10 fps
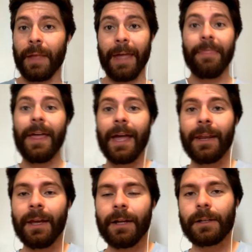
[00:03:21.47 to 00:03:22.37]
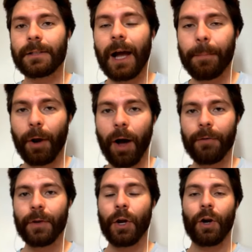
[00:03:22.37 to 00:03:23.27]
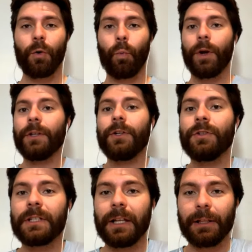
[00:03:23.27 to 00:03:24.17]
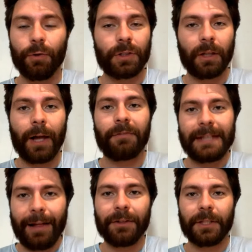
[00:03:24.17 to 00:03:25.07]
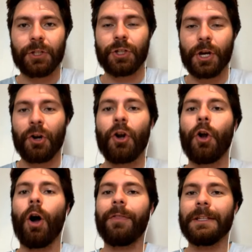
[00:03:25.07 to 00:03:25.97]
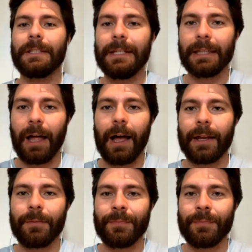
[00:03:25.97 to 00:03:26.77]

And then to top it off, what did UCLA lose a lot of talent this year on the D line?